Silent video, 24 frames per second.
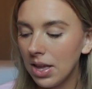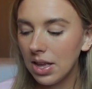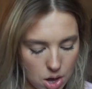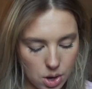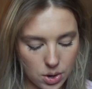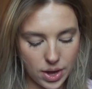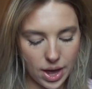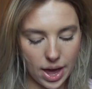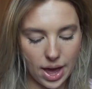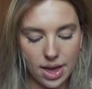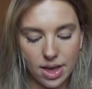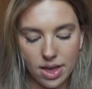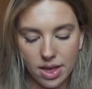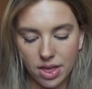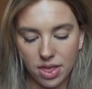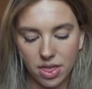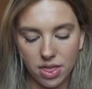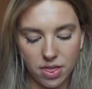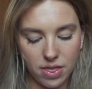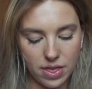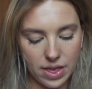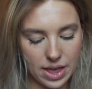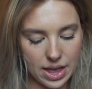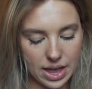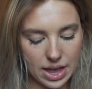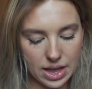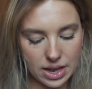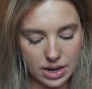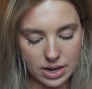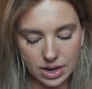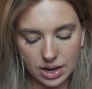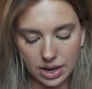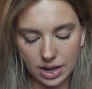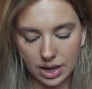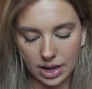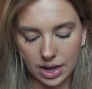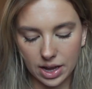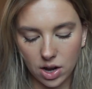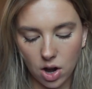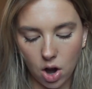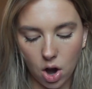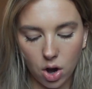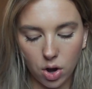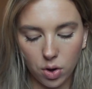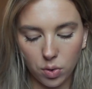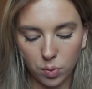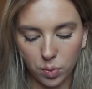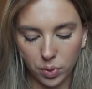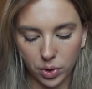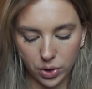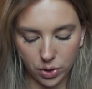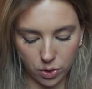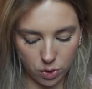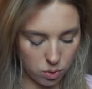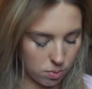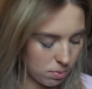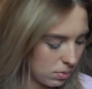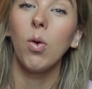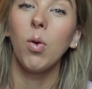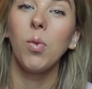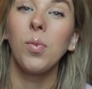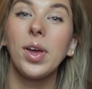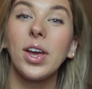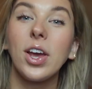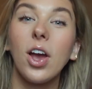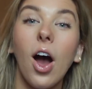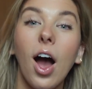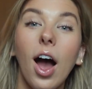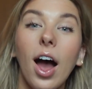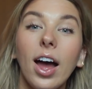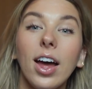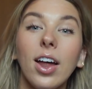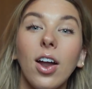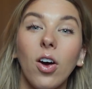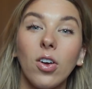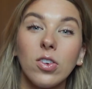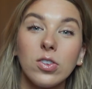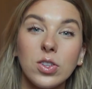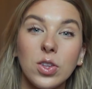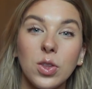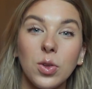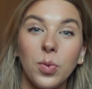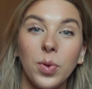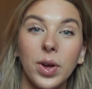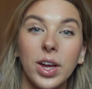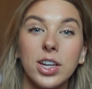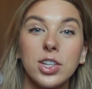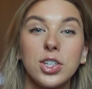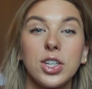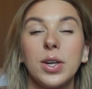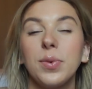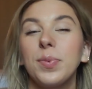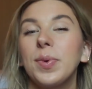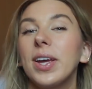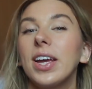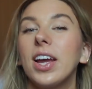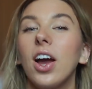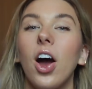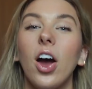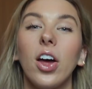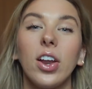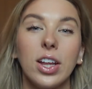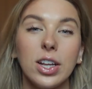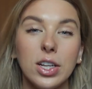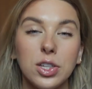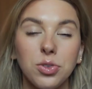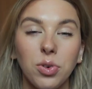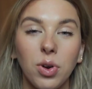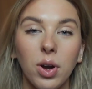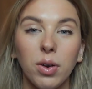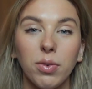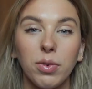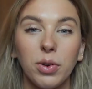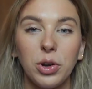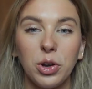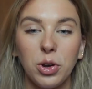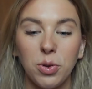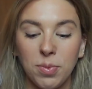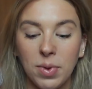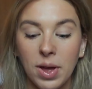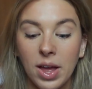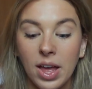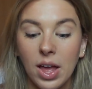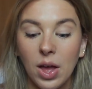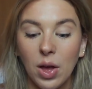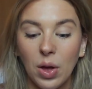Okay, then in our room, when we got onto the Wish and we got into our room,